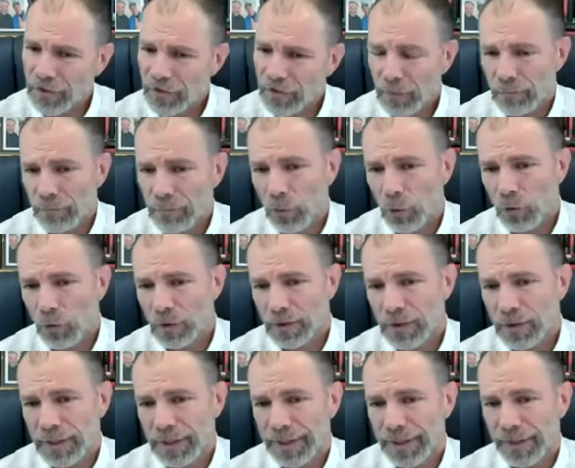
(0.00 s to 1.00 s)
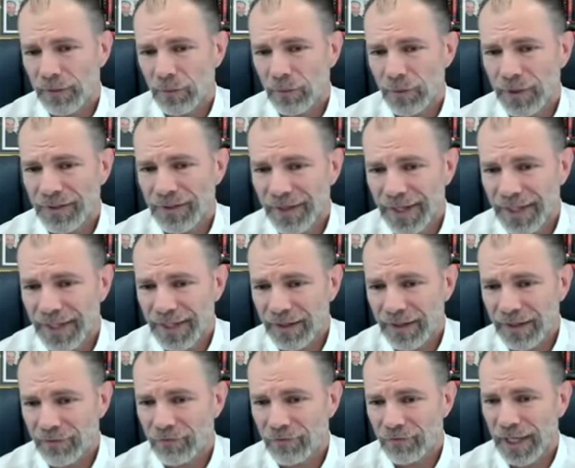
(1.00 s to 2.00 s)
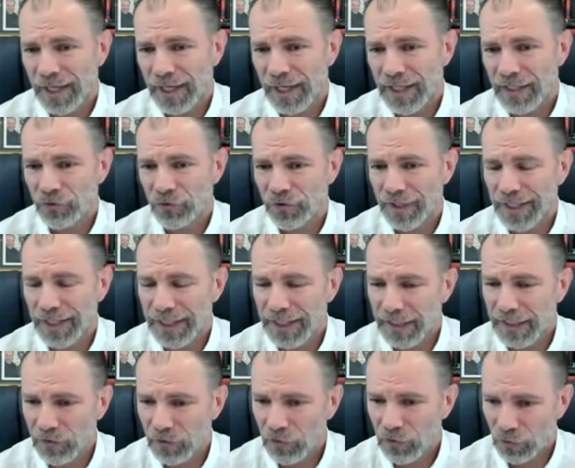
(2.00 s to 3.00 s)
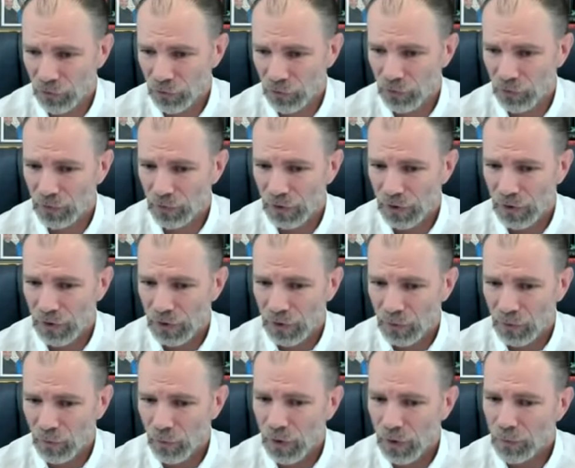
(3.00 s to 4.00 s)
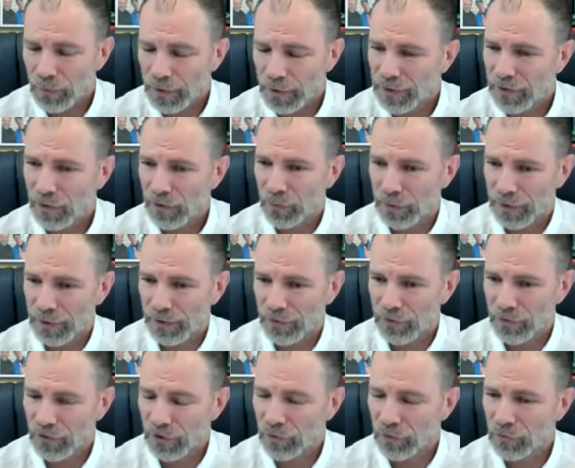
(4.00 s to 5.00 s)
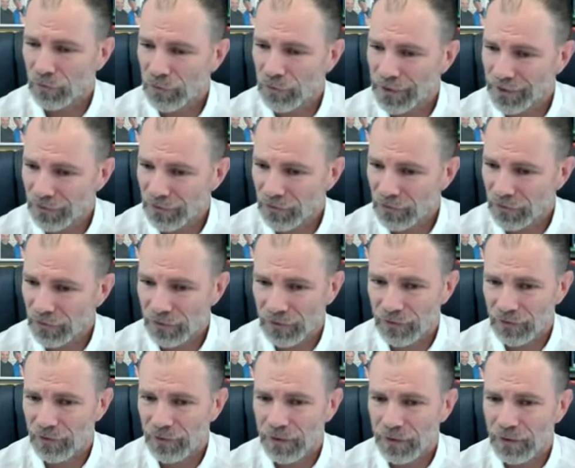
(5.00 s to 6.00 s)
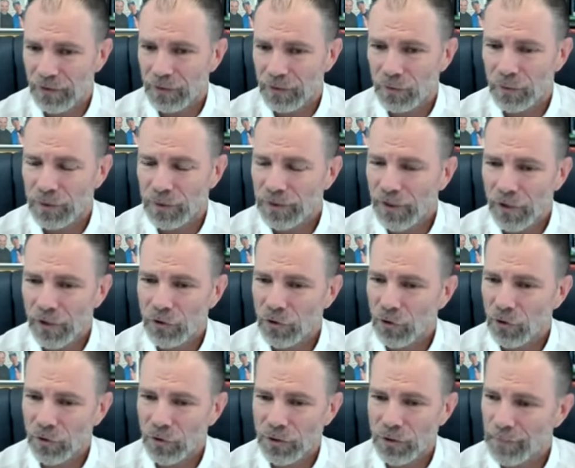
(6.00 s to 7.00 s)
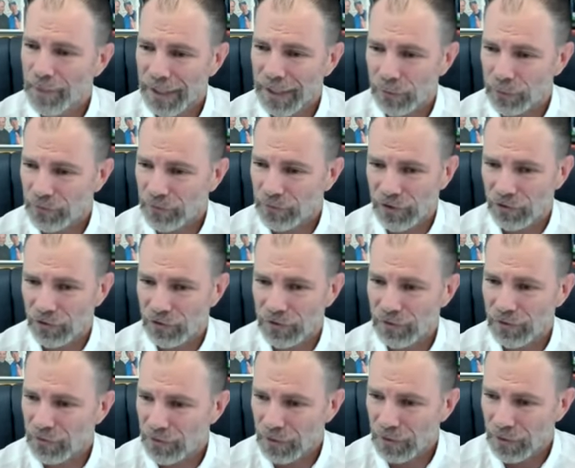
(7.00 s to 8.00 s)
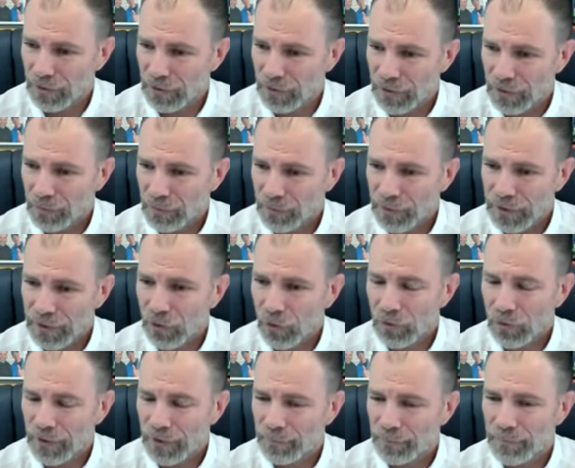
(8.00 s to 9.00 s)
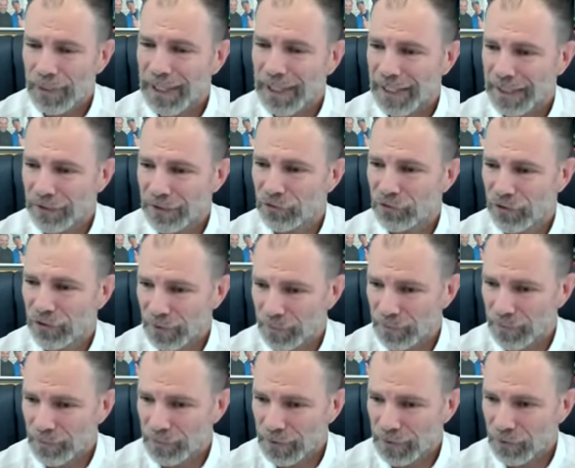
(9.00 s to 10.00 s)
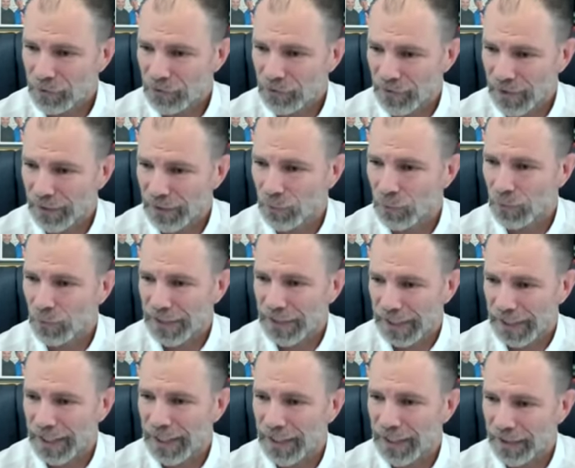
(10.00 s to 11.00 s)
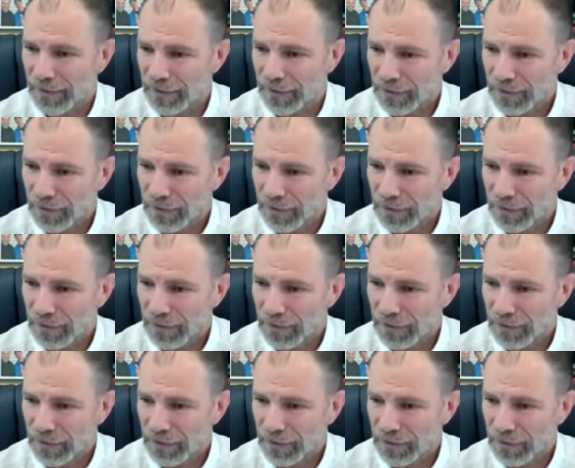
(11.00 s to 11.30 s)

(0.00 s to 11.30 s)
so importantly, we take our values into what we're doing. So for instance, we don't call them acquisitions. We call them partnerships, because that's what they are.